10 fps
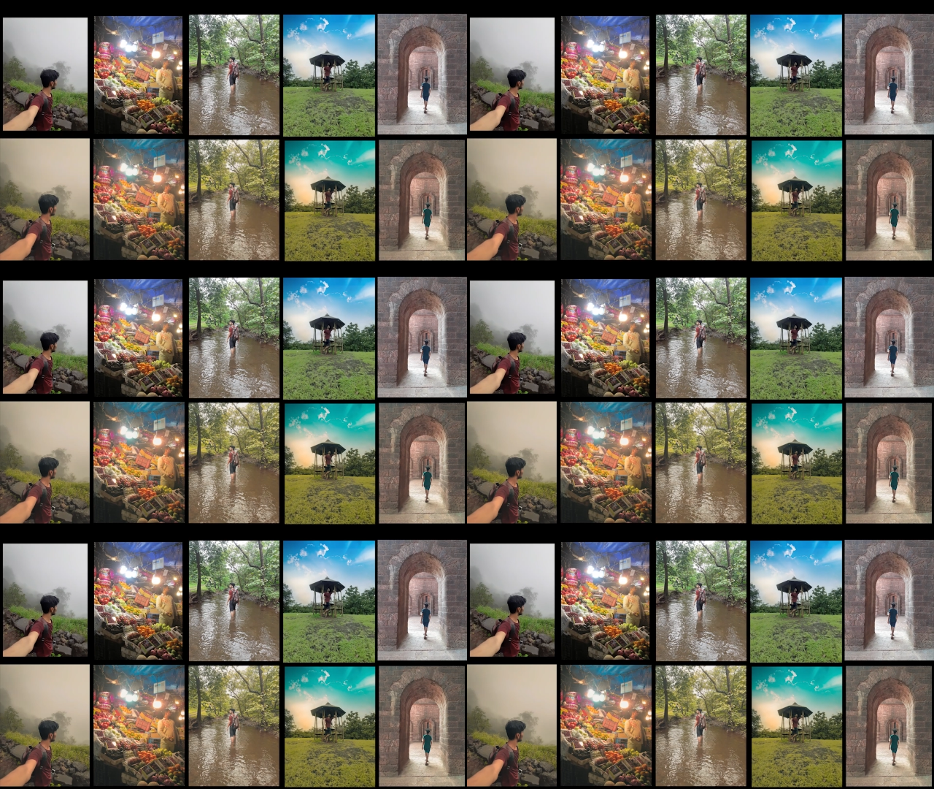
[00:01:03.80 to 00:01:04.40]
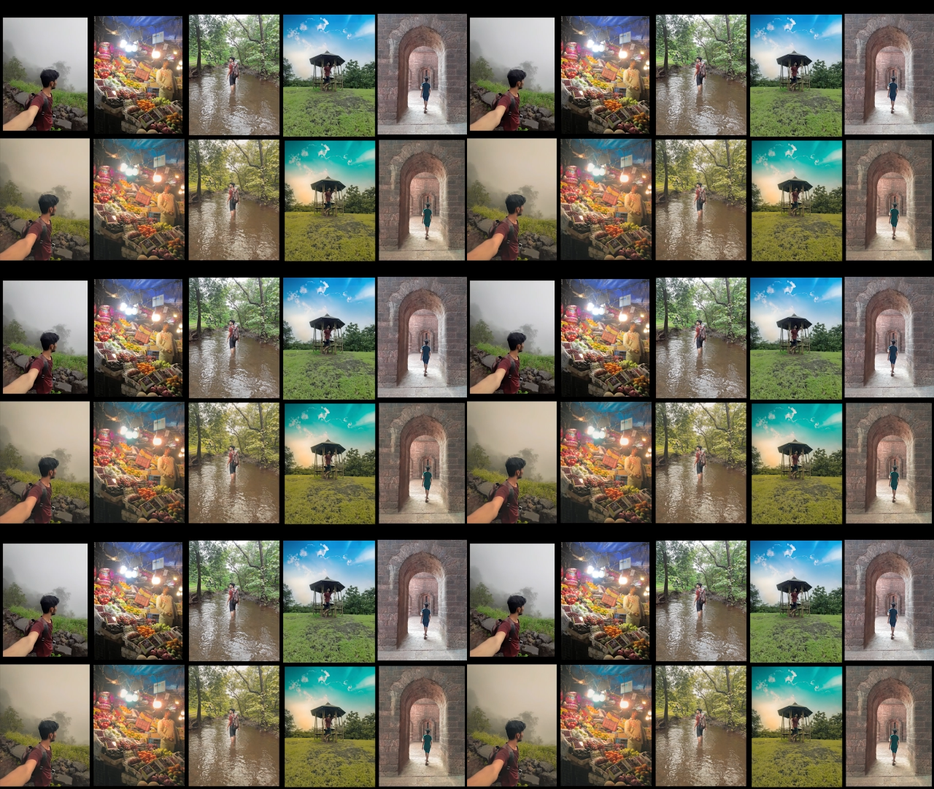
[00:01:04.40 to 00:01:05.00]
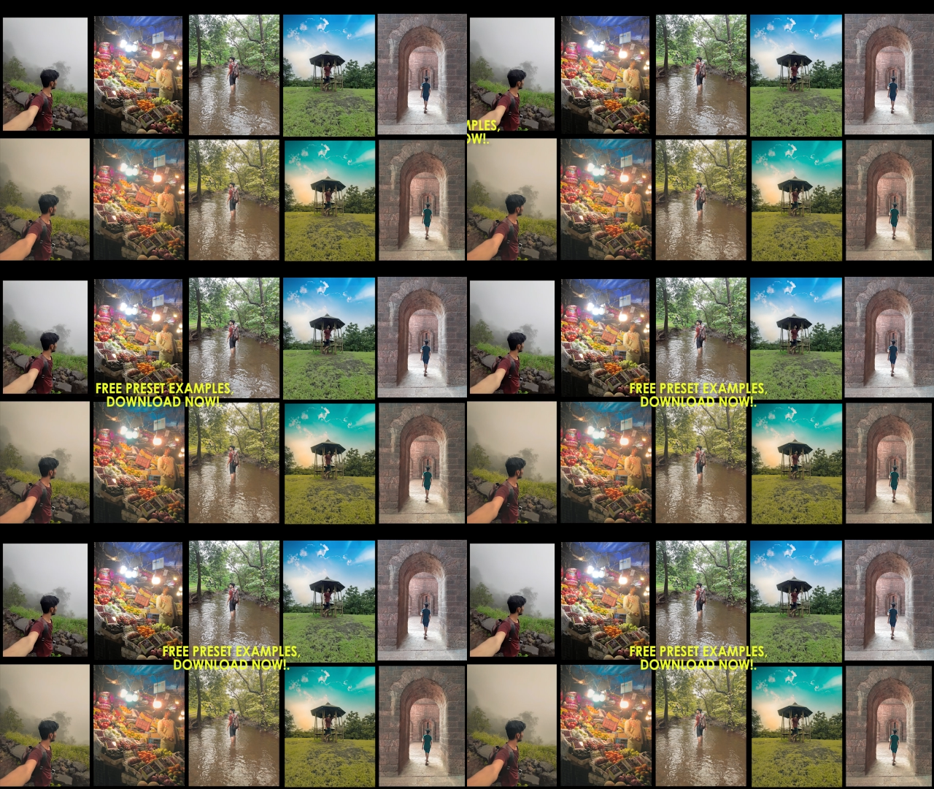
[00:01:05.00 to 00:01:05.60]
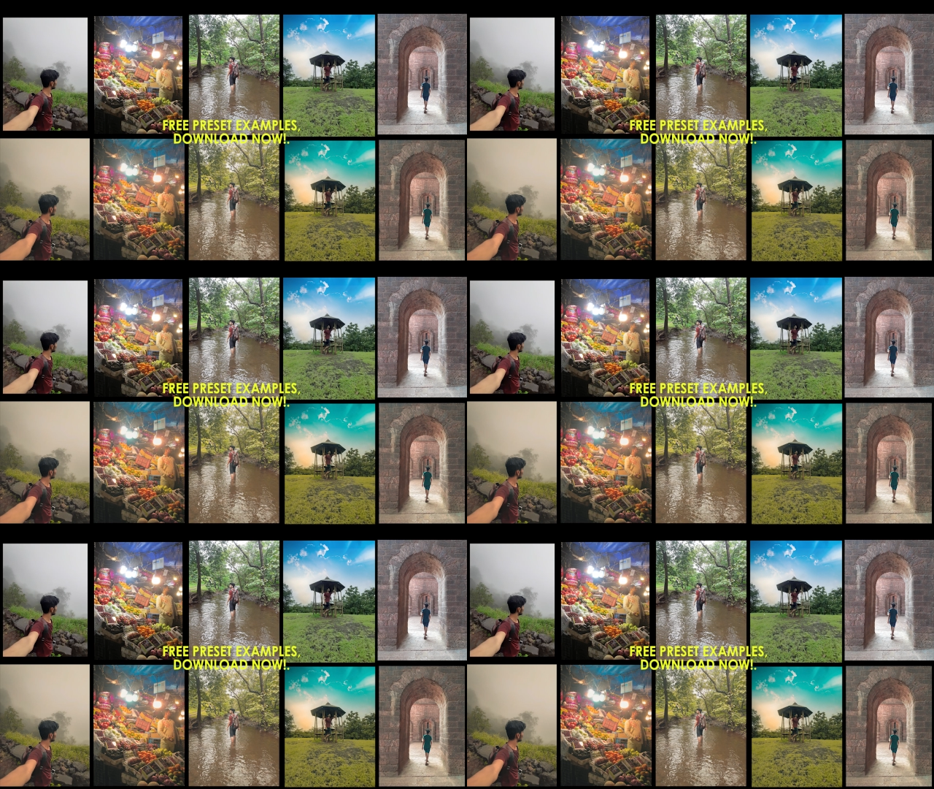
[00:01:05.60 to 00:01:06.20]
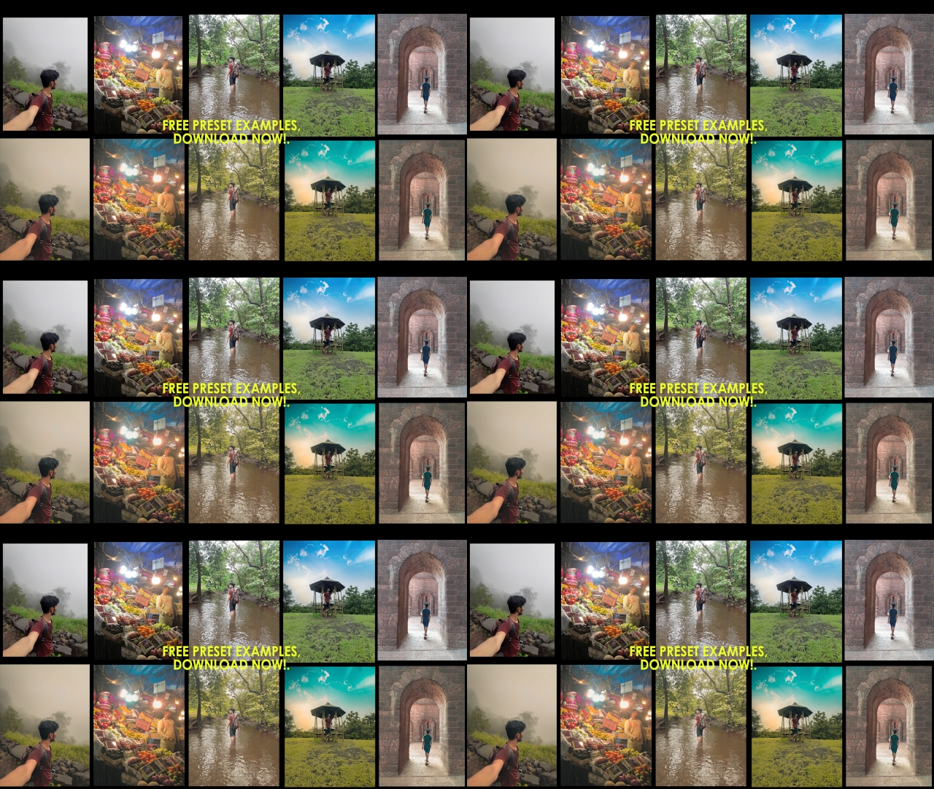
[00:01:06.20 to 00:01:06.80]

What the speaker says: [unreadable: no face in view]